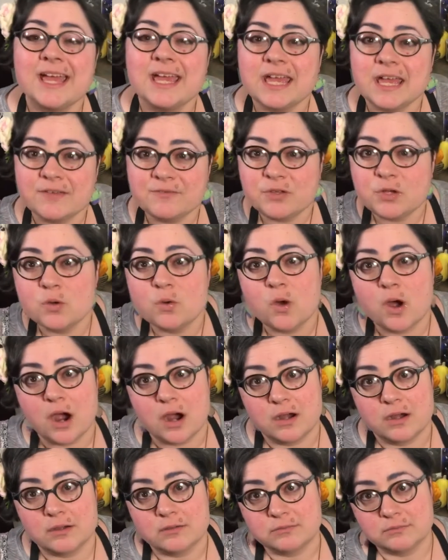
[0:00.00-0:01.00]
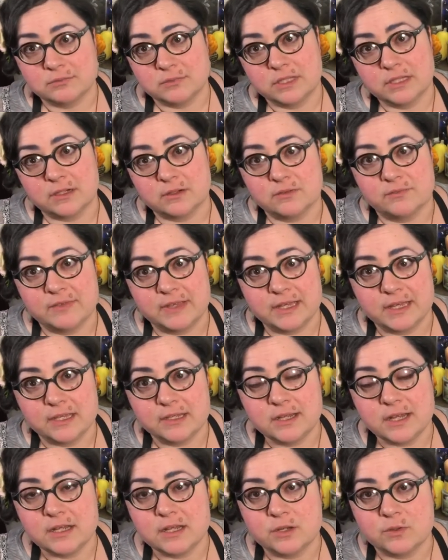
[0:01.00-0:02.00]
If you are, you know,
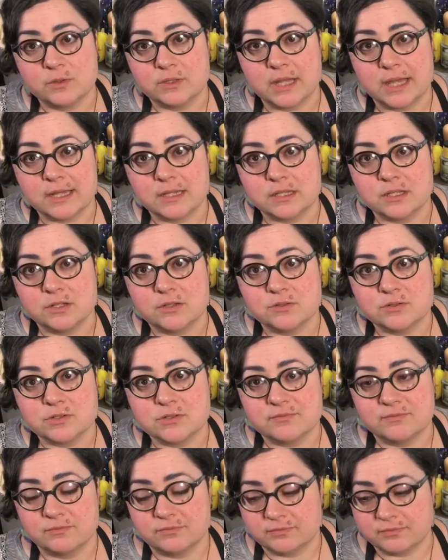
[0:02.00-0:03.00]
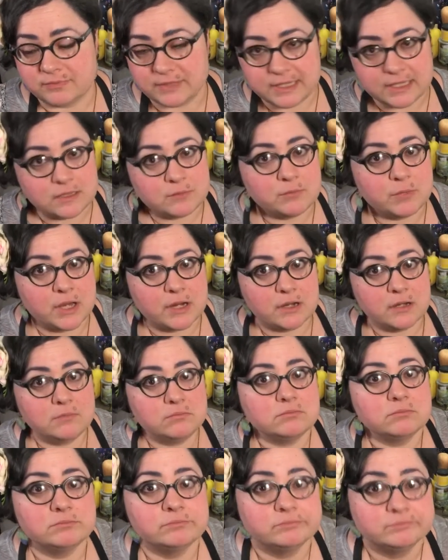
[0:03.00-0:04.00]
vegan and you would like to use vegan butter,
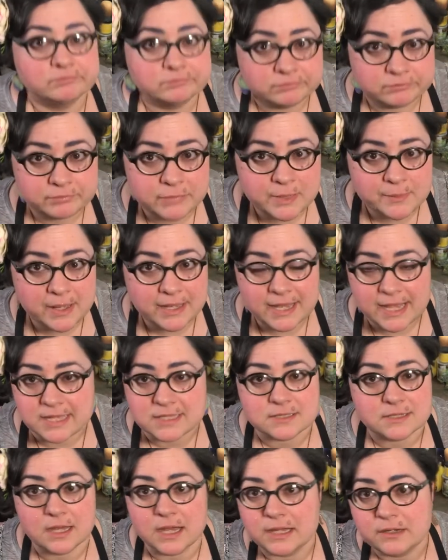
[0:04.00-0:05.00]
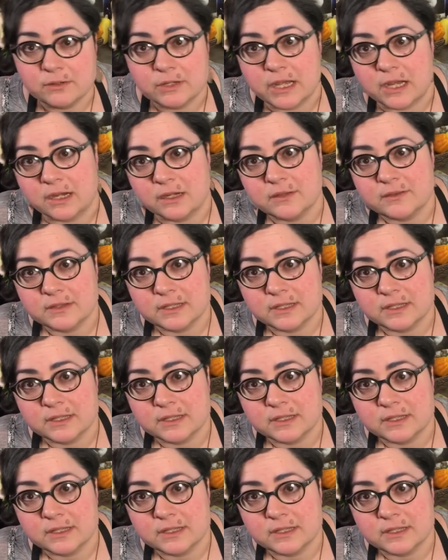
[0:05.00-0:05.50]
be my guest. I don't care.